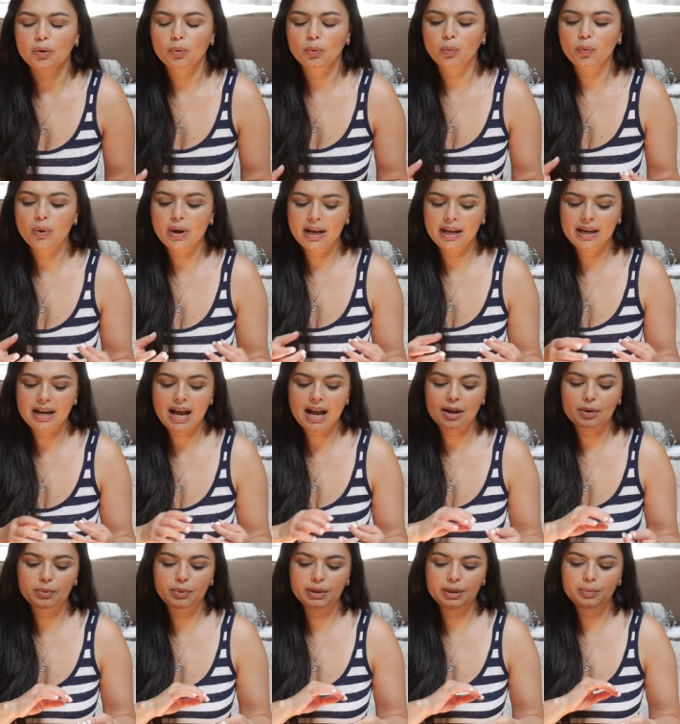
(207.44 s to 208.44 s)
when
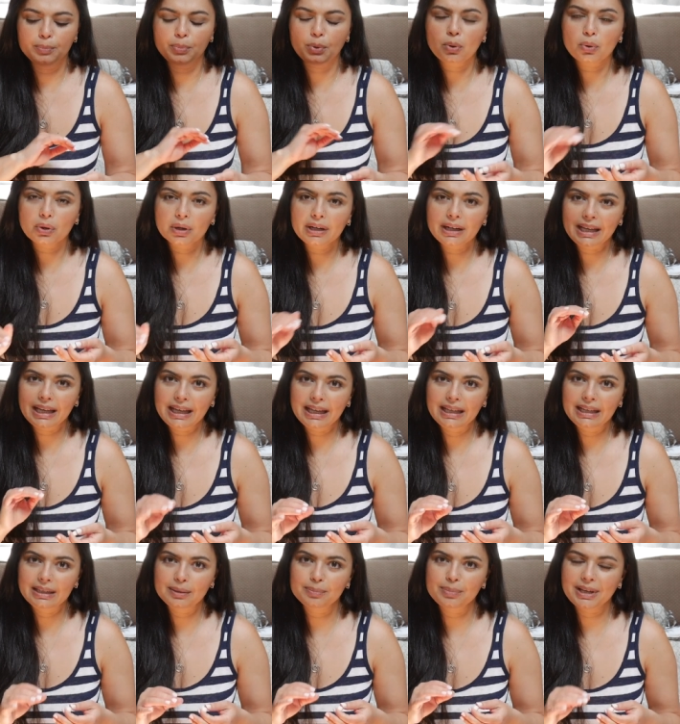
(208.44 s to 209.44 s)
I would pour it
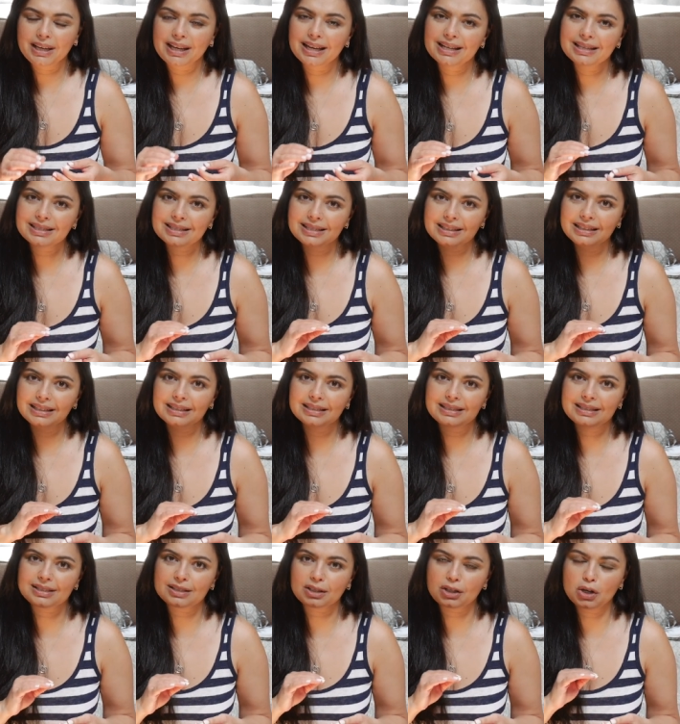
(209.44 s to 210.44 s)
in, because
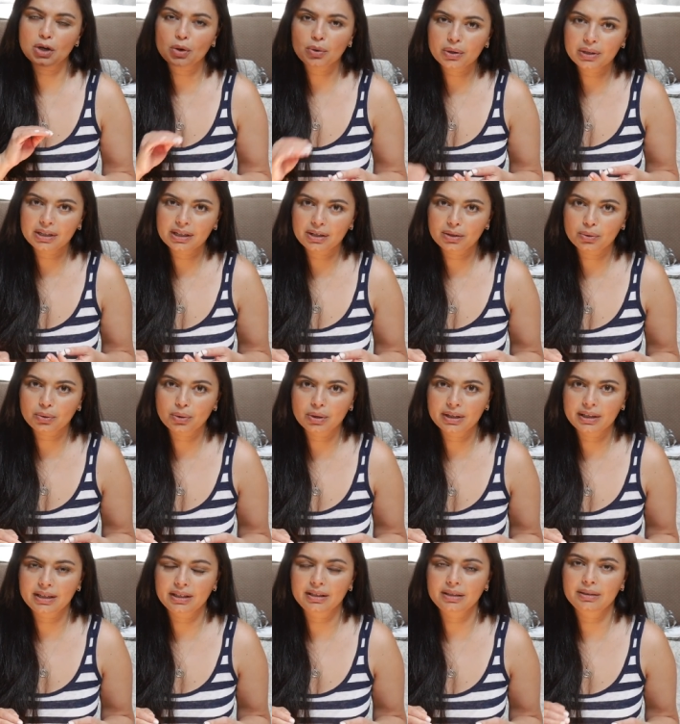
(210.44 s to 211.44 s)
it's coconut
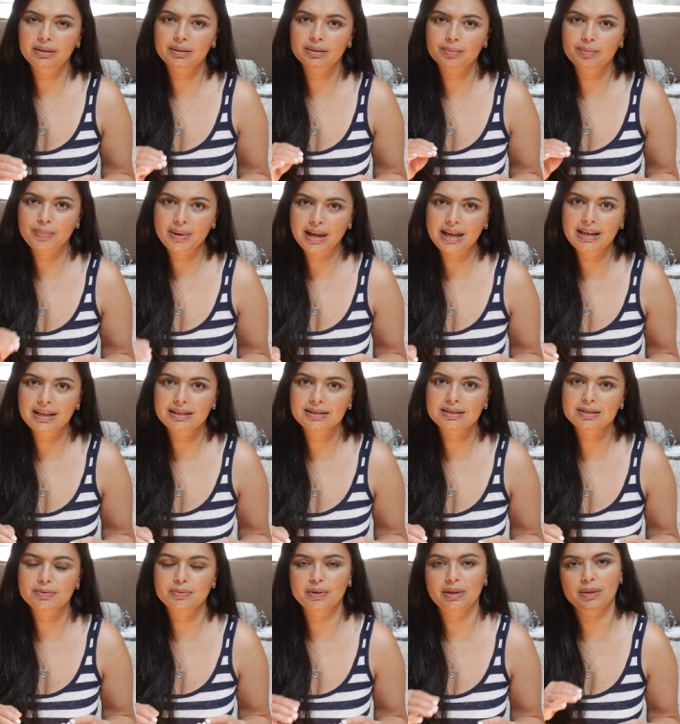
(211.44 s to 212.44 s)
oil
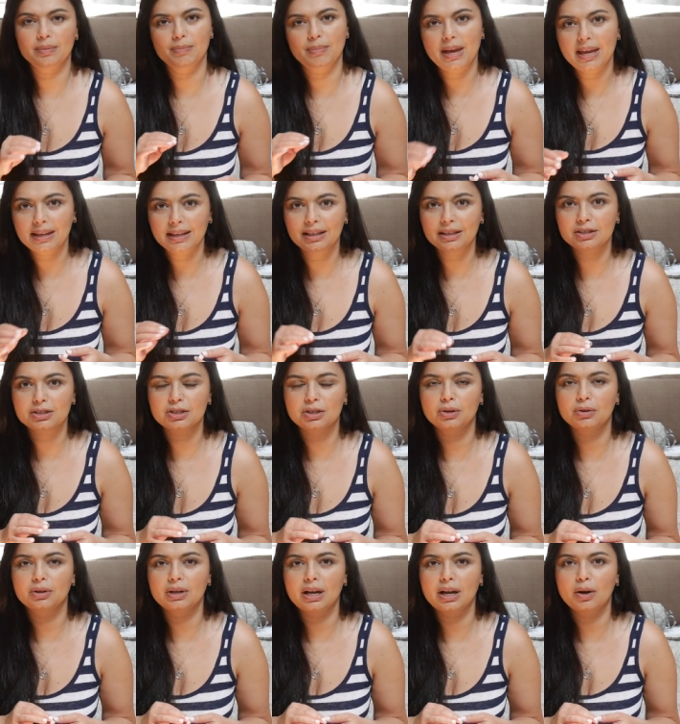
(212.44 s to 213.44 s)
based with baking
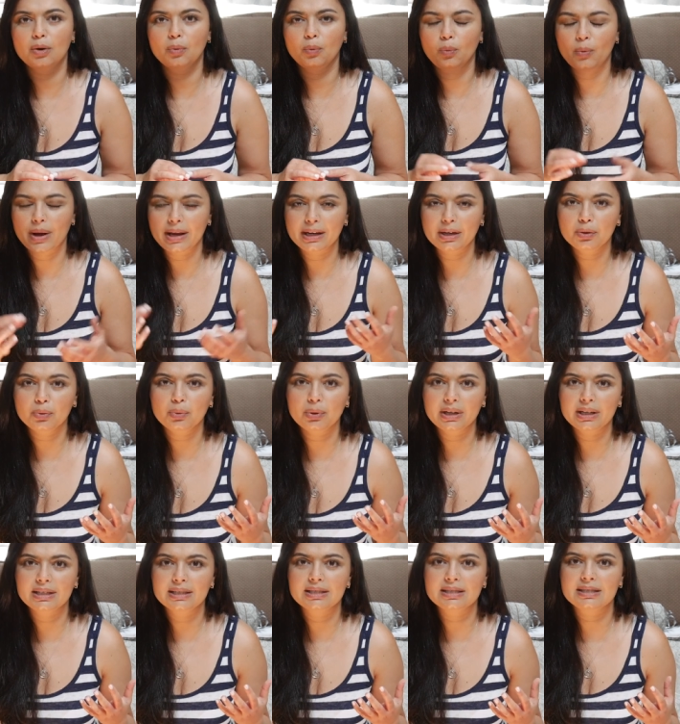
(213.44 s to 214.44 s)
soda, when it
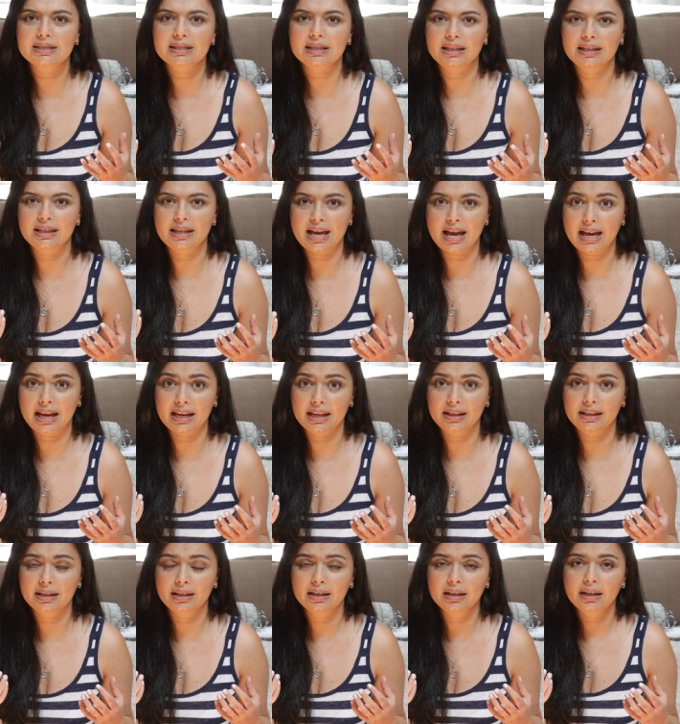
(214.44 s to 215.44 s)
was in that